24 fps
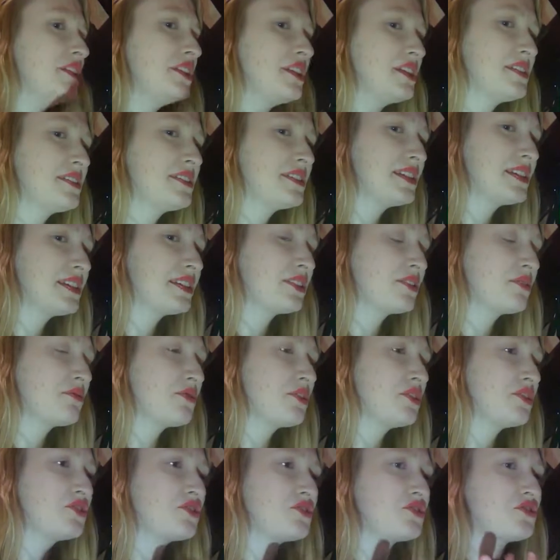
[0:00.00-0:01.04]
listing the
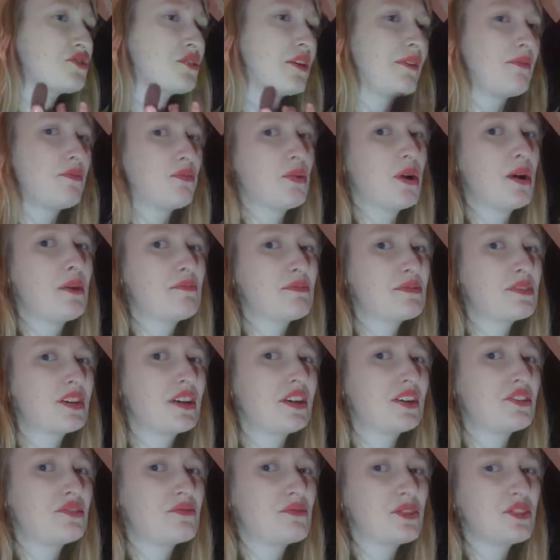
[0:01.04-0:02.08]
features, you have
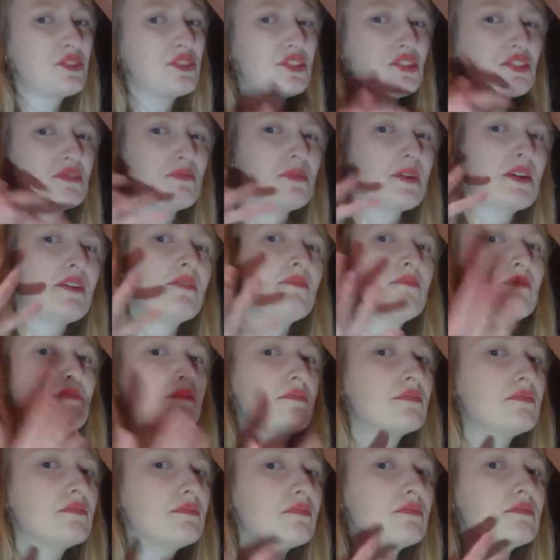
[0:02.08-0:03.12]
websites, which is a bit
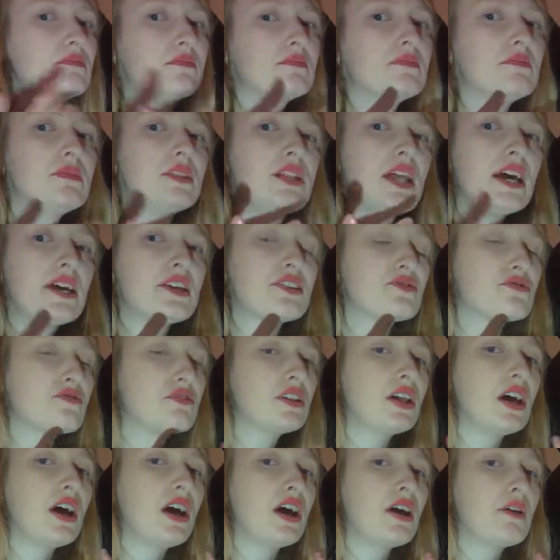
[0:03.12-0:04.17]
less
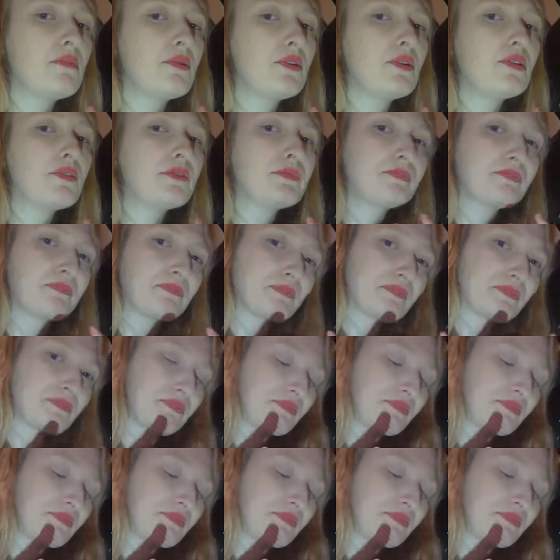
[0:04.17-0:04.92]
reliable.